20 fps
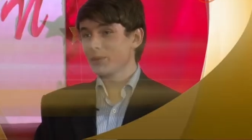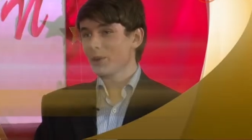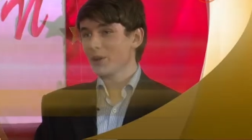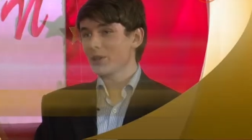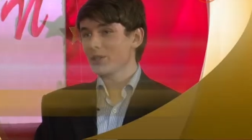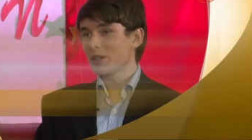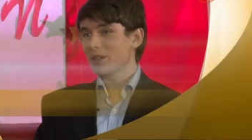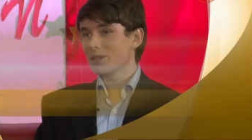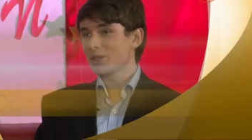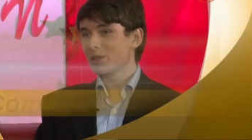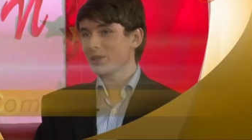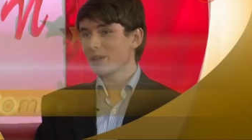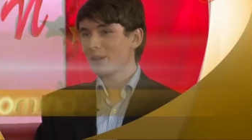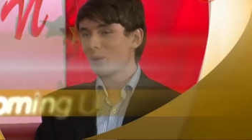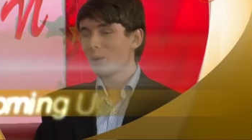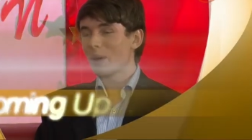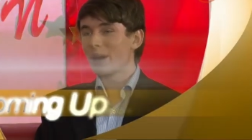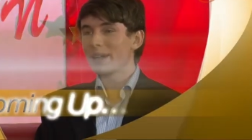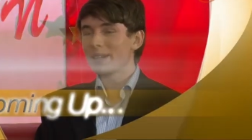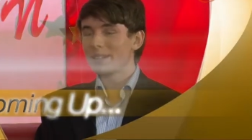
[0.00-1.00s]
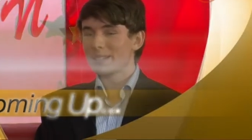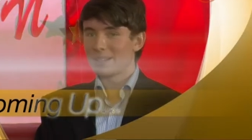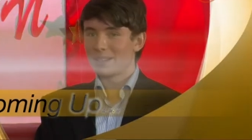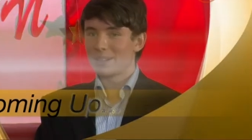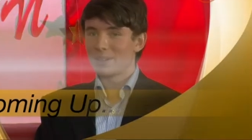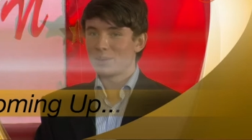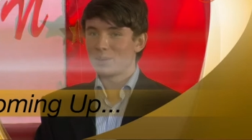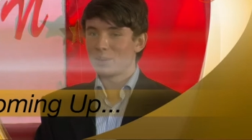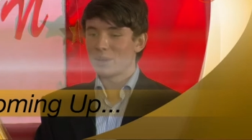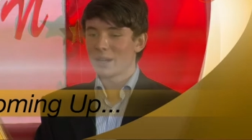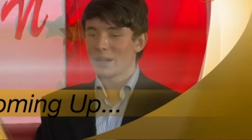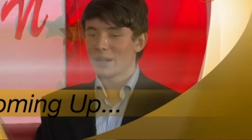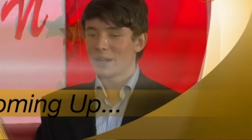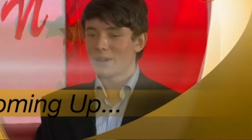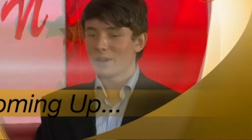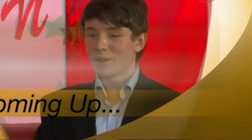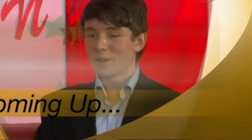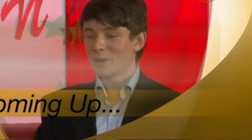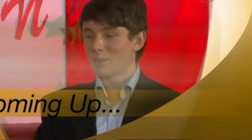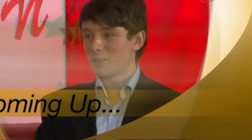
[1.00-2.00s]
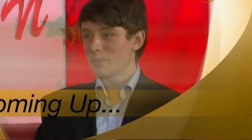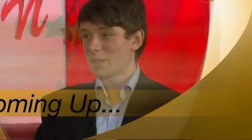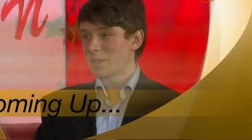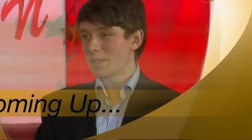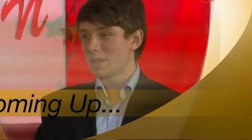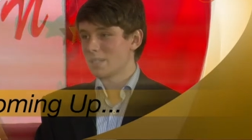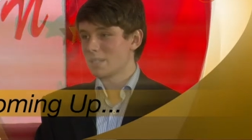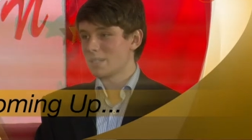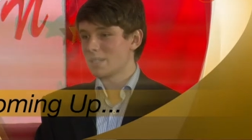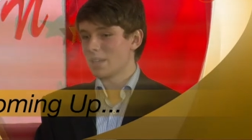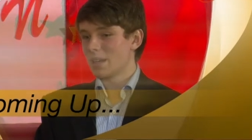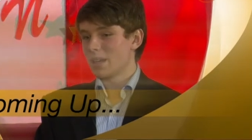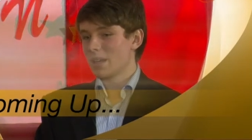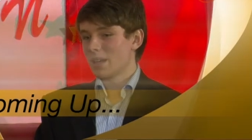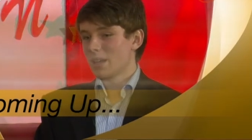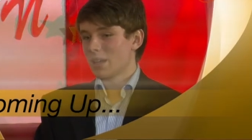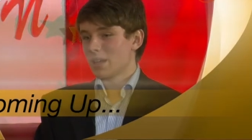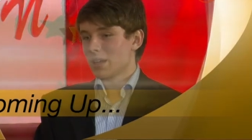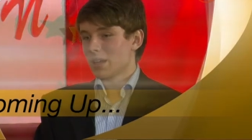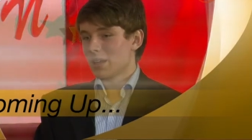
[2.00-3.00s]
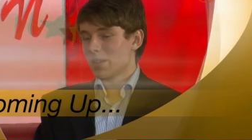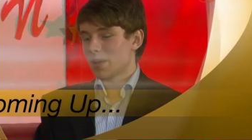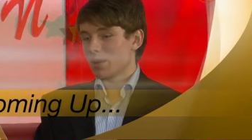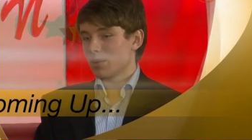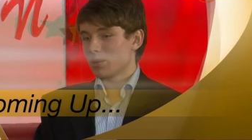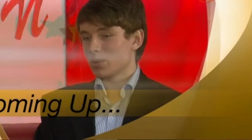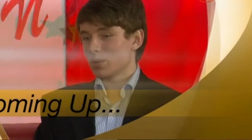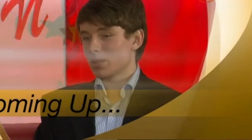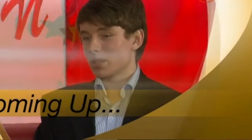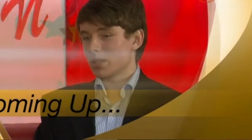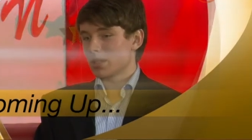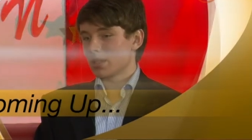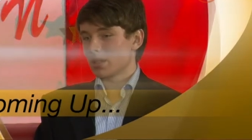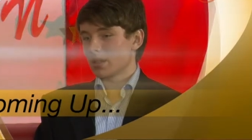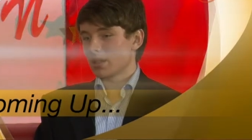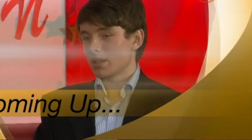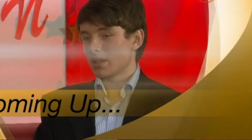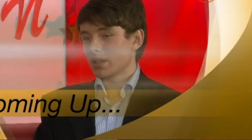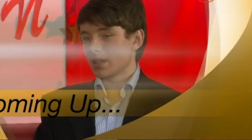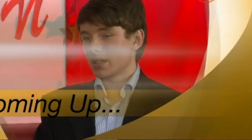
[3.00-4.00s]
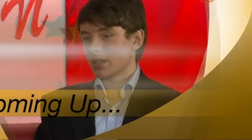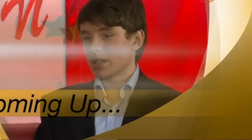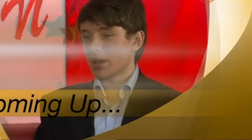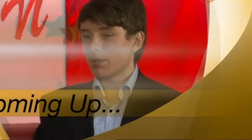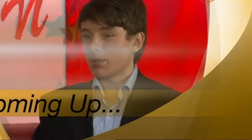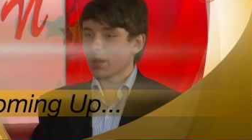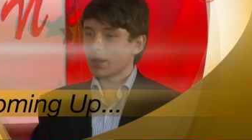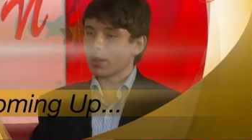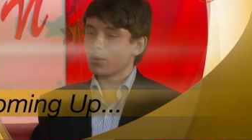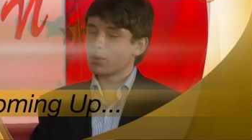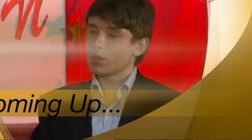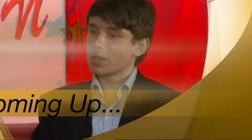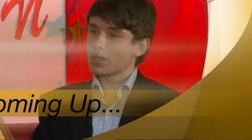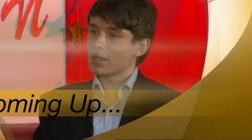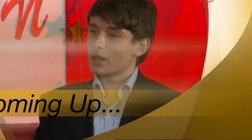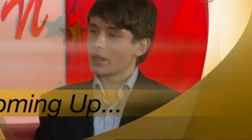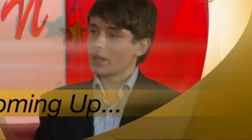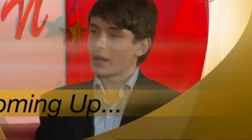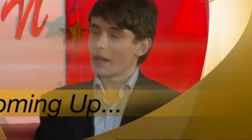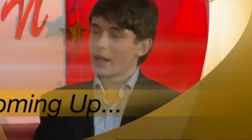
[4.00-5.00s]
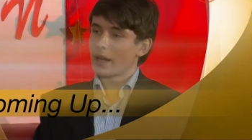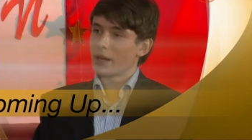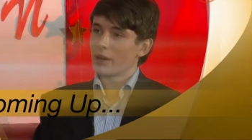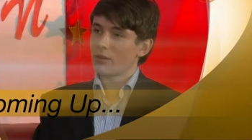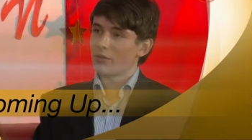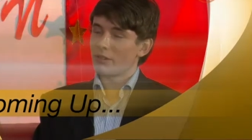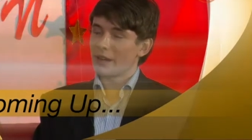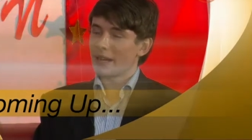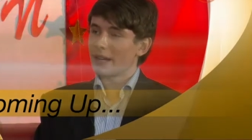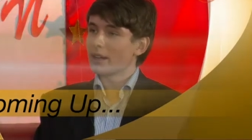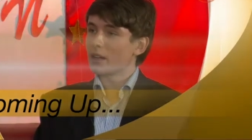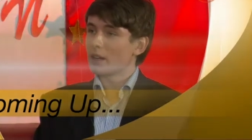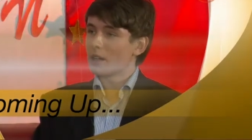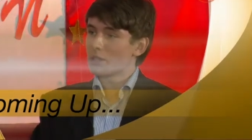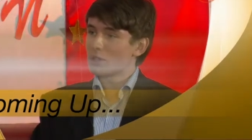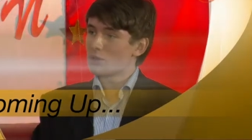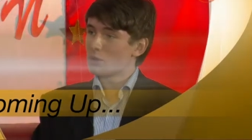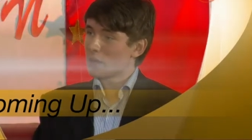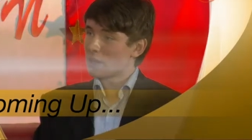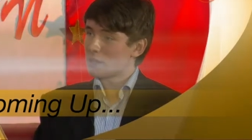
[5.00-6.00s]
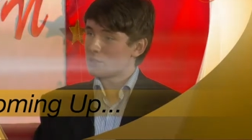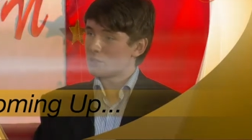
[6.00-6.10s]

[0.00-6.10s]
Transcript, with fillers: suppose I was quite excited when I got it, because that was something that was uh, recognised throughout